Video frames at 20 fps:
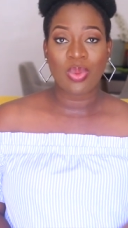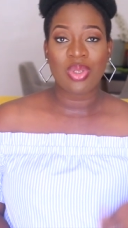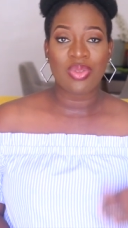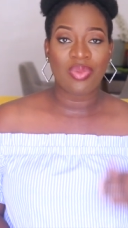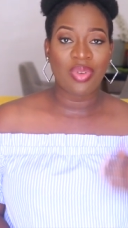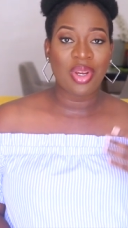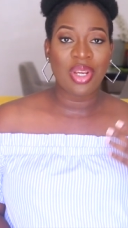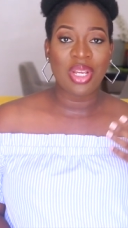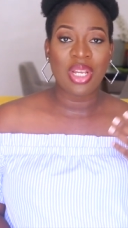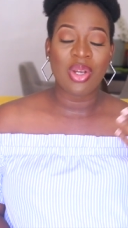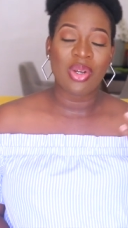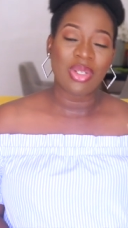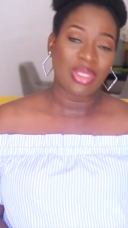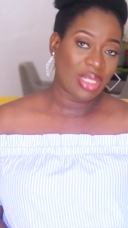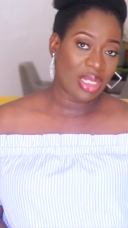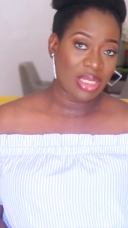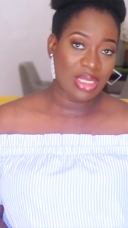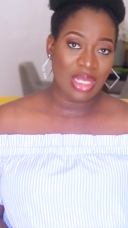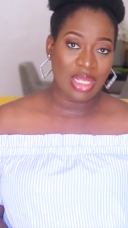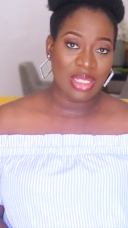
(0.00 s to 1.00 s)
was very
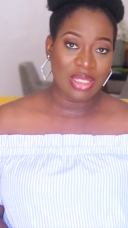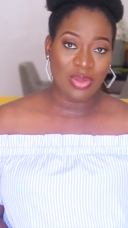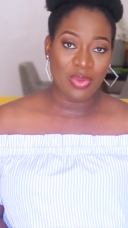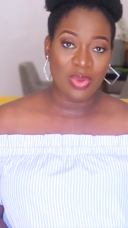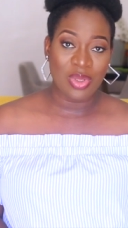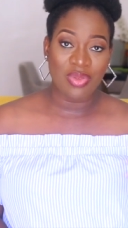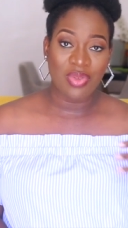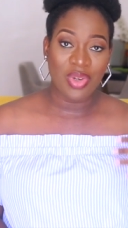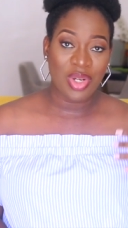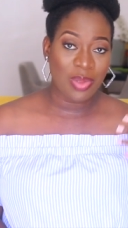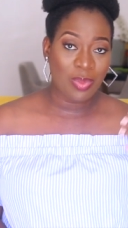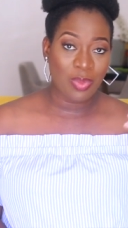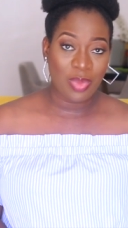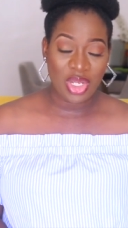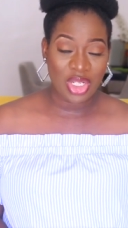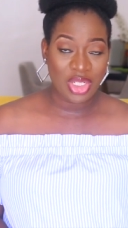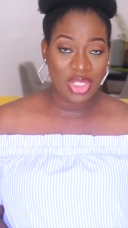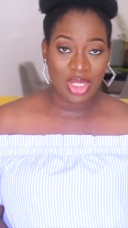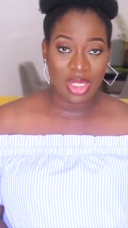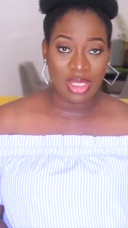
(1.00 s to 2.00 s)
understanding, was very
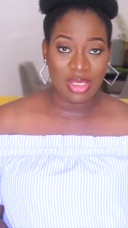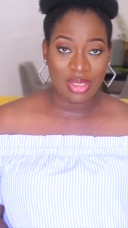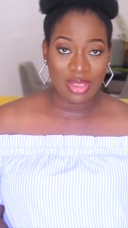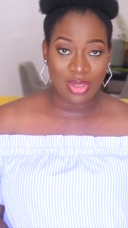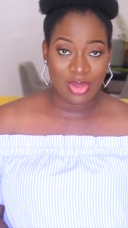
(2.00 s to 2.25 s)
patient.